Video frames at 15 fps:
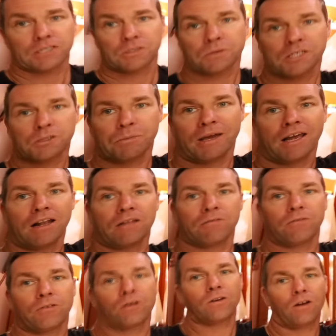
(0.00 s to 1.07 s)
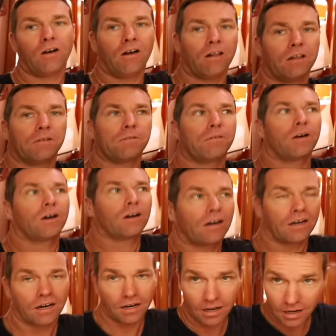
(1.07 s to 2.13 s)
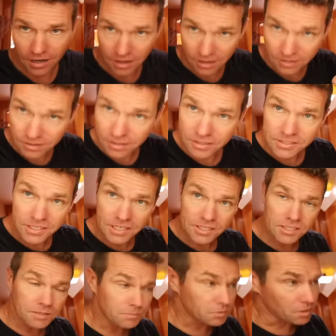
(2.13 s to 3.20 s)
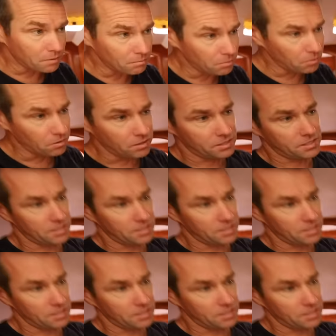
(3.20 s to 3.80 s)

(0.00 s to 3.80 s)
a switch panel for all of our systems on board,